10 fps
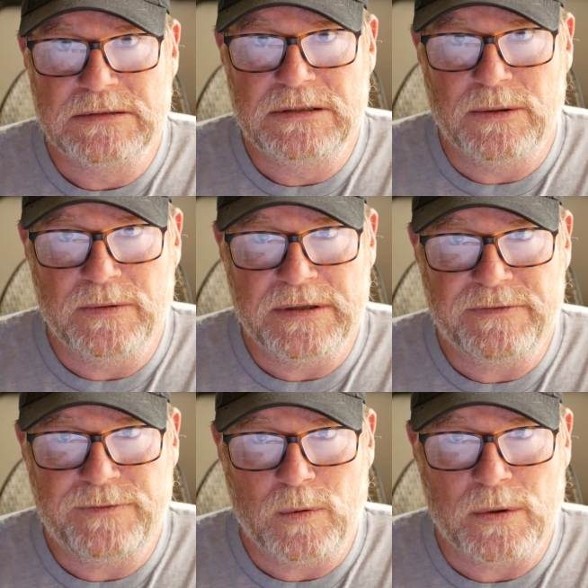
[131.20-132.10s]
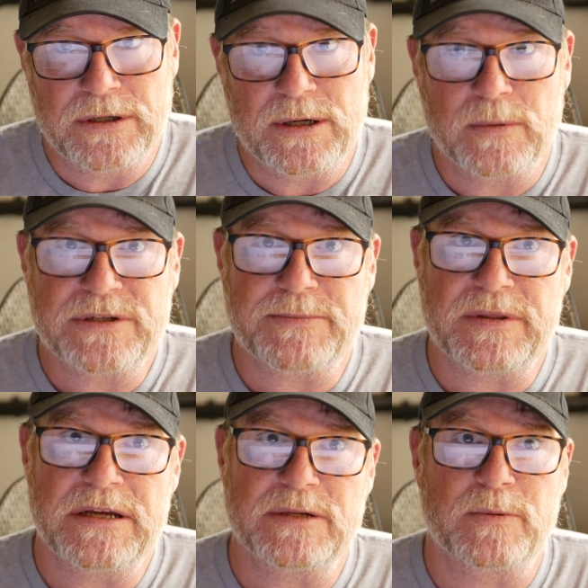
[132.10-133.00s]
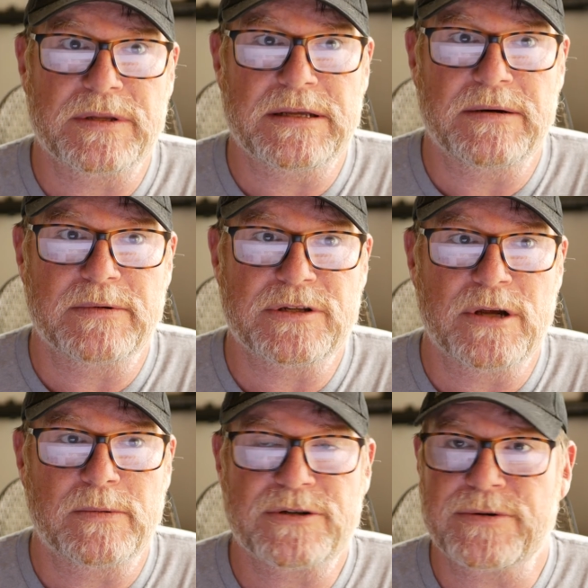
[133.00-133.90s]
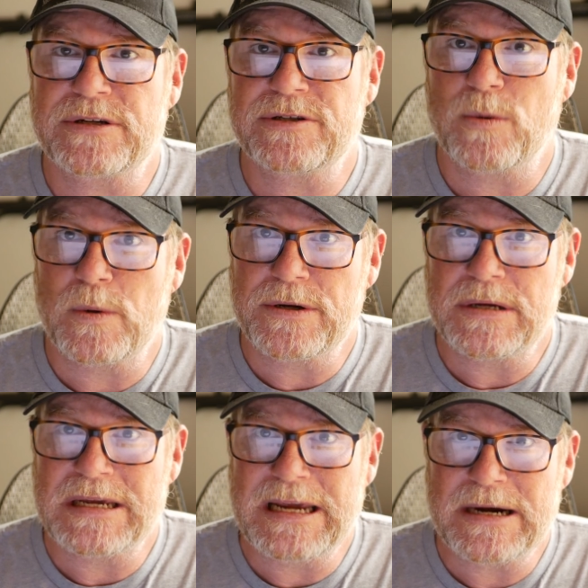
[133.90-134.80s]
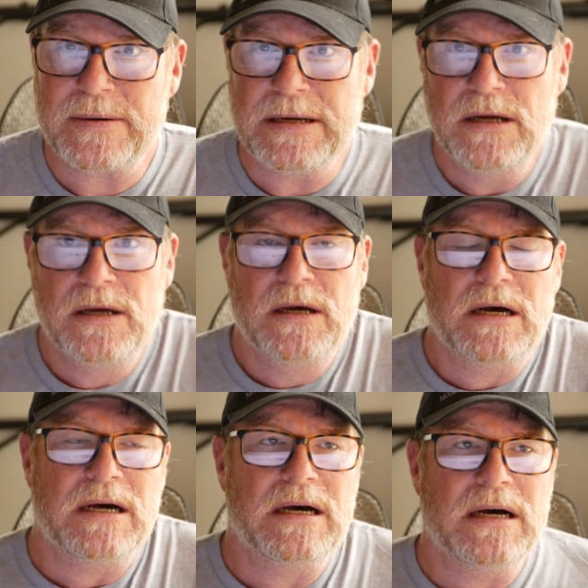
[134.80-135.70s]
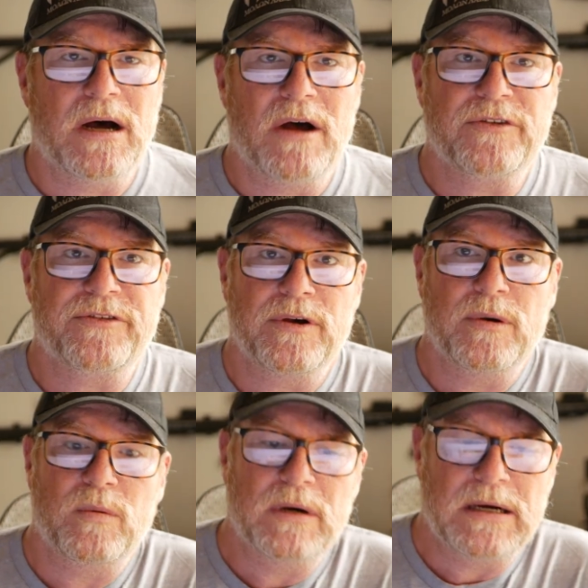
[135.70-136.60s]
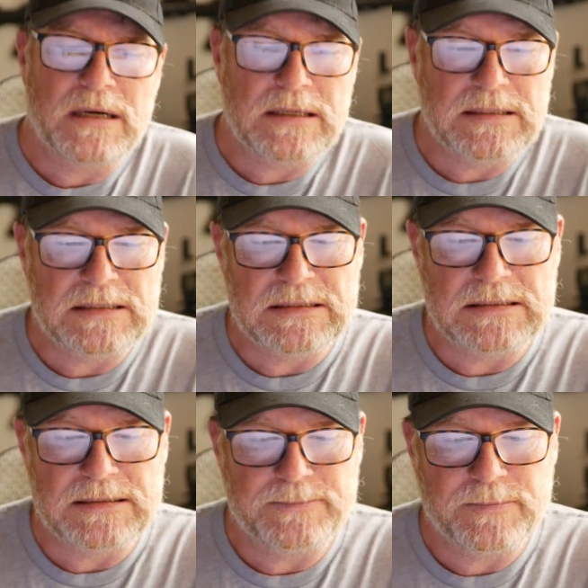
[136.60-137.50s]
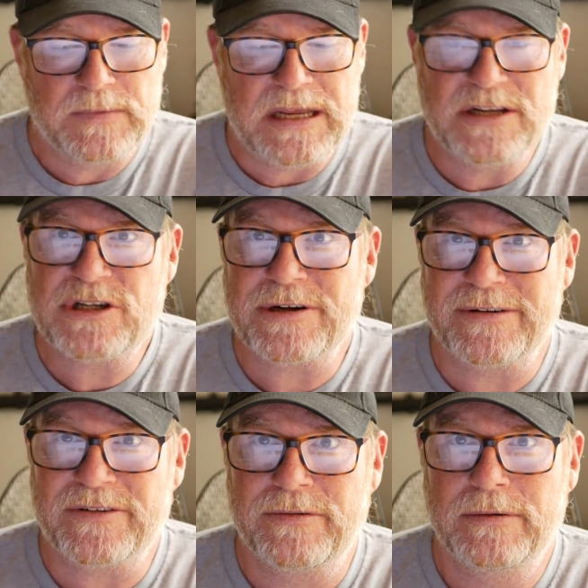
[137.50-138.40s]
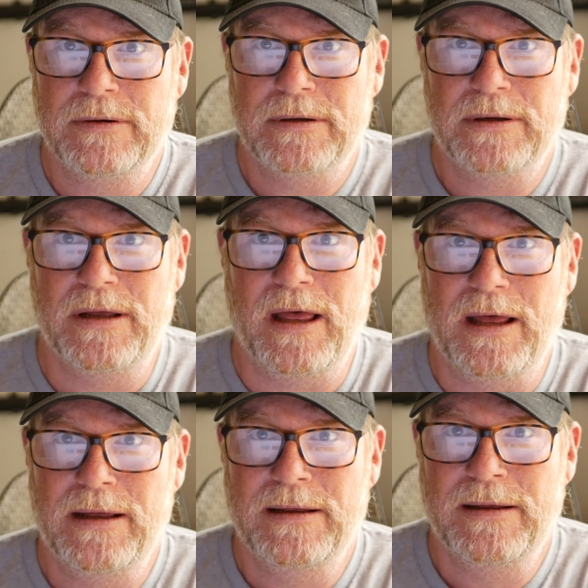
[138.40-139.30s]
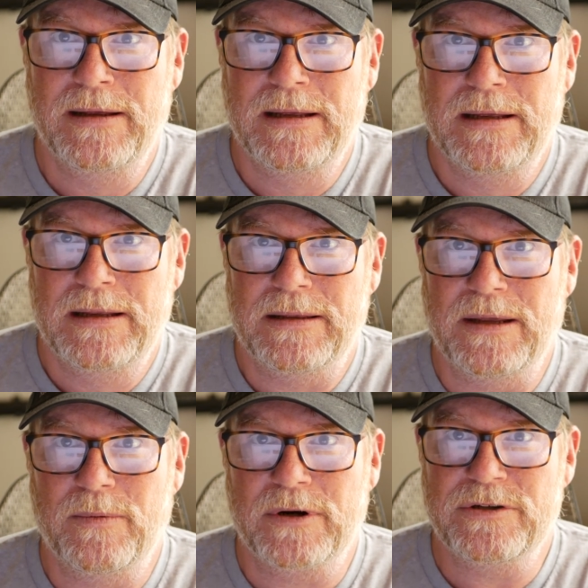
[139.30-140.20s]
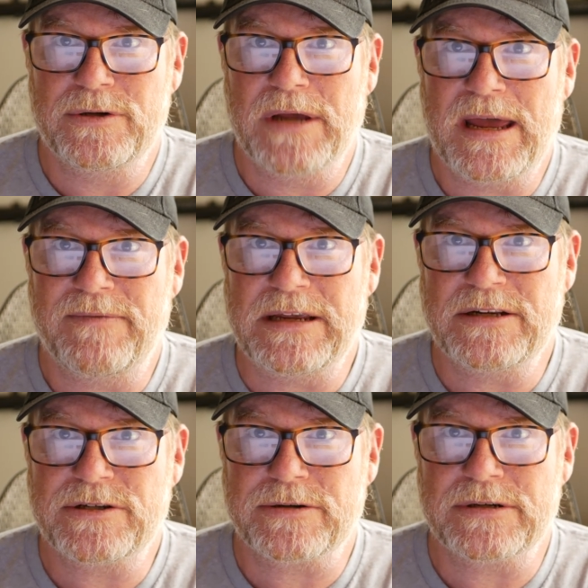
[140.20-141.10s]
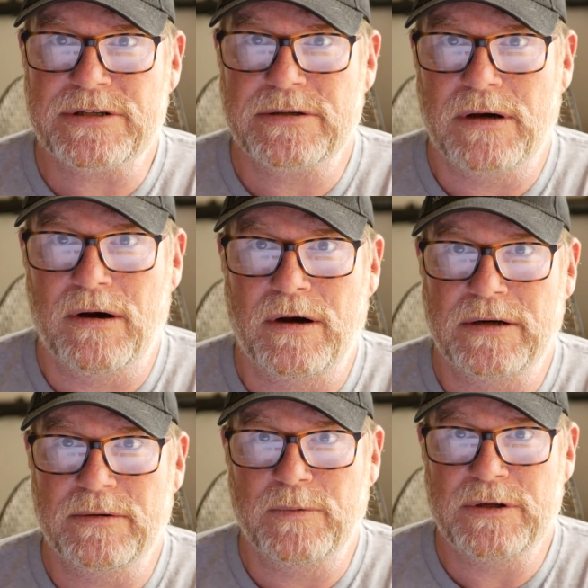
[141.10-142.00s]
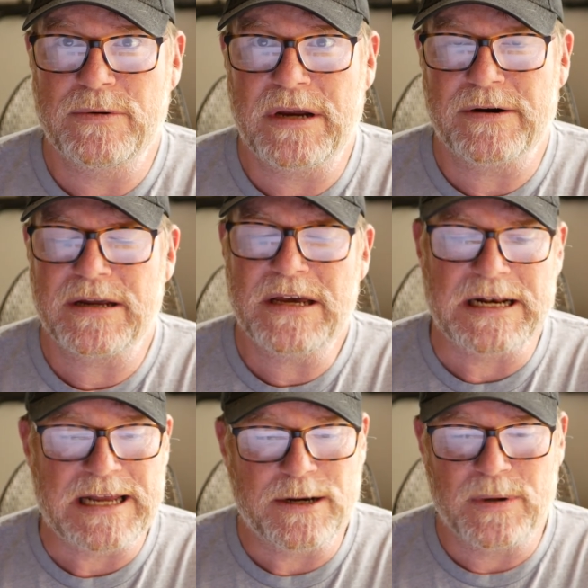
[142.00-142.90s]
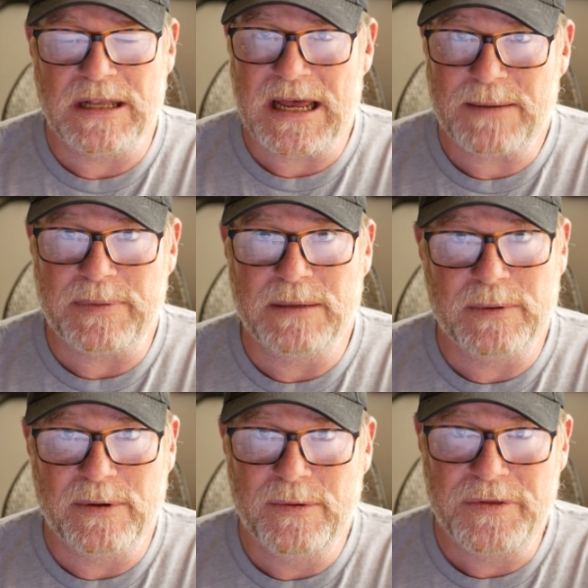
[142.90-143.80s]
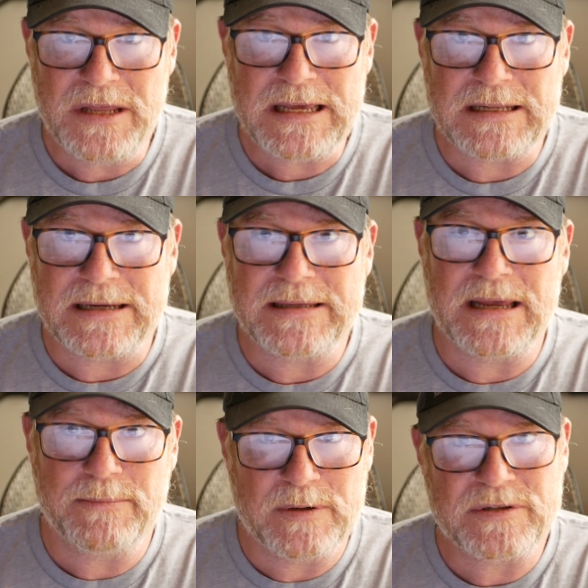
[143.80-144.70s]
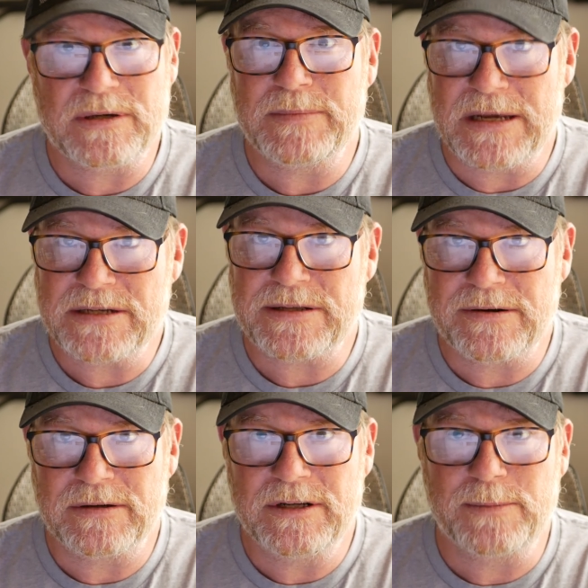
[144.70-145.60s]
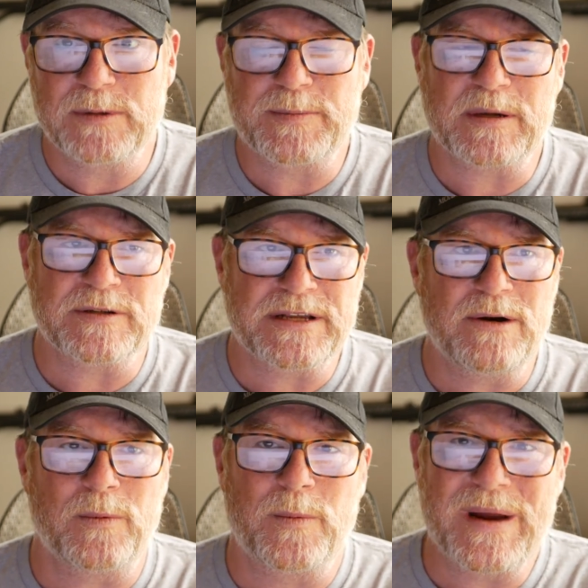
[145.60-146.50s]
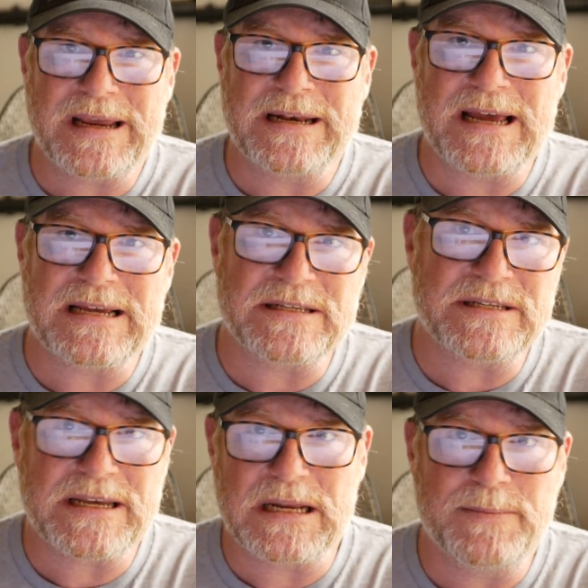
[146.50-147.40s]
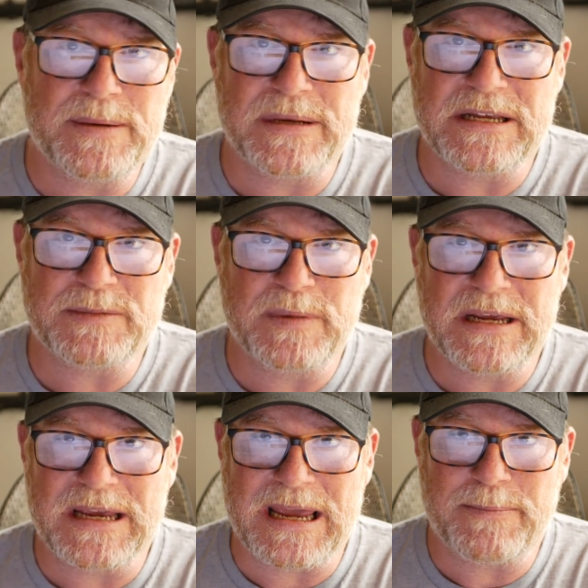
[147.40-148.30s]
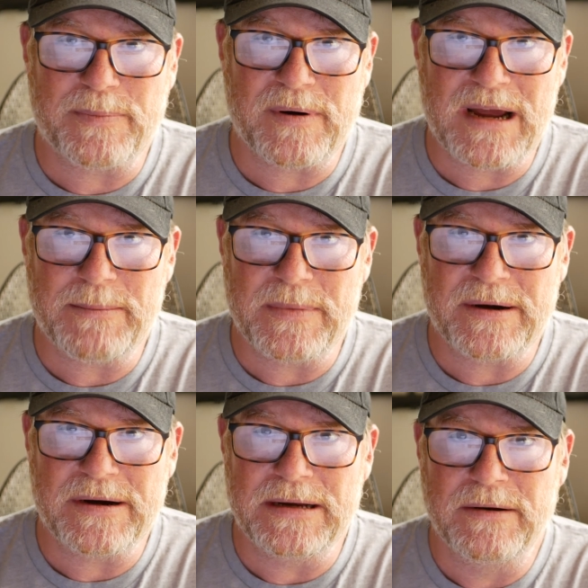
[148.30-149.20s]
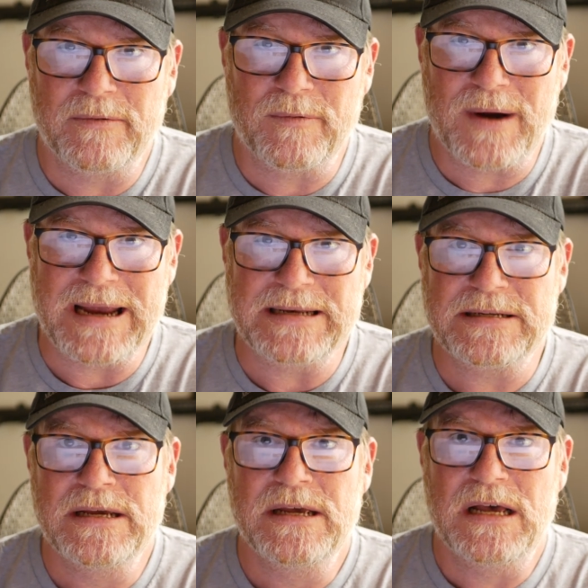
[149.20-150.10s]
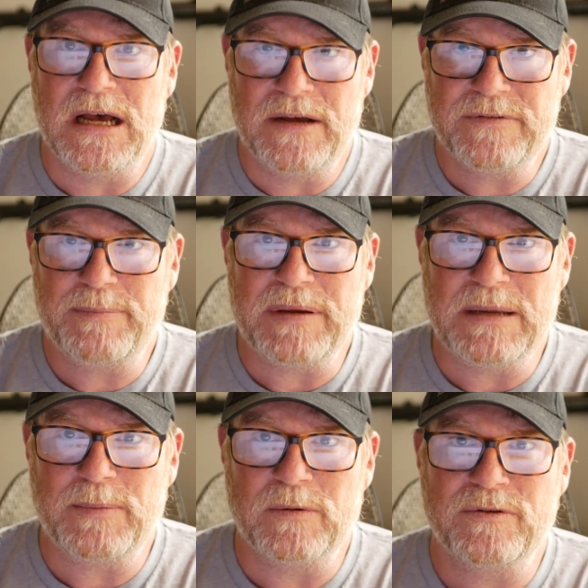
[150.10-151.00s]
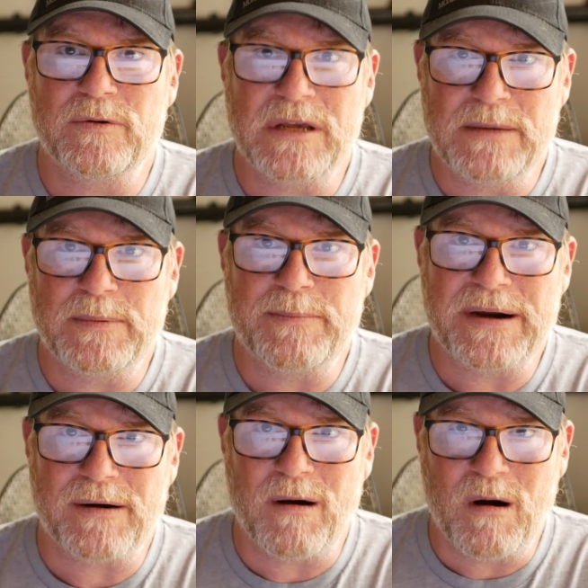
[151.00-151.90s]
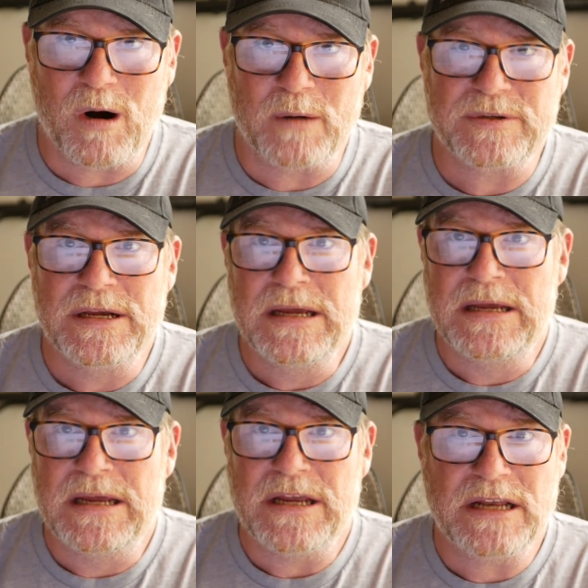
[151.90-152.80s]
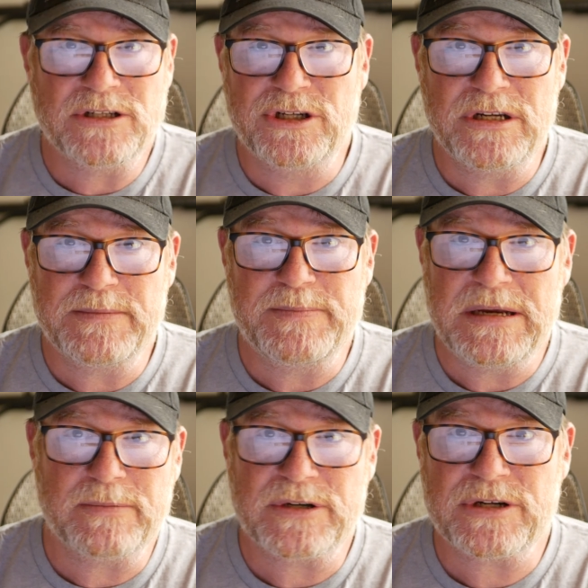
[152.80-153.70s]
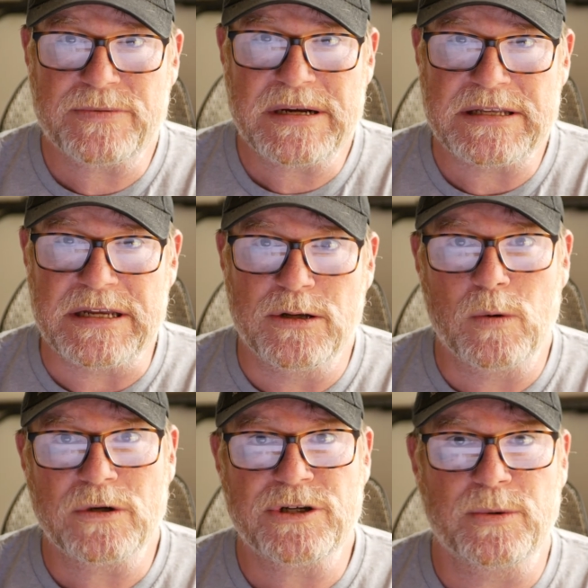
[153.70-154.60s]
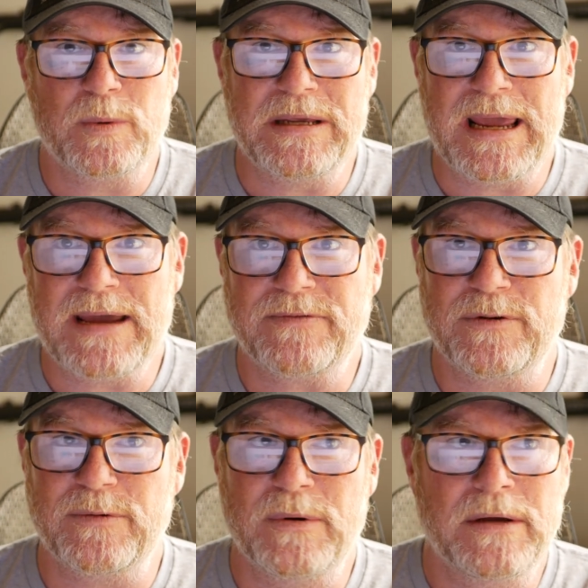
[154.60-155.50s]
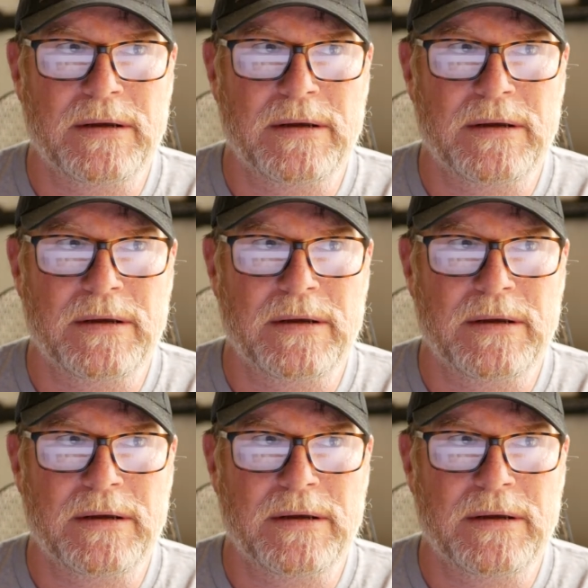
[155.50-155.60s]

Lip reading: going forward, there were some things where there was no restrictions on where you could carry. Also, insurance. They wanted you to have insurance on when you carry a gun. And I know a lot of people who think like that. Most of them, yes, they are liberals, because they don't recognize the Second Amendment as being a primary right of the people to keep and bear arms and shouldn't be restricted, nor should we have to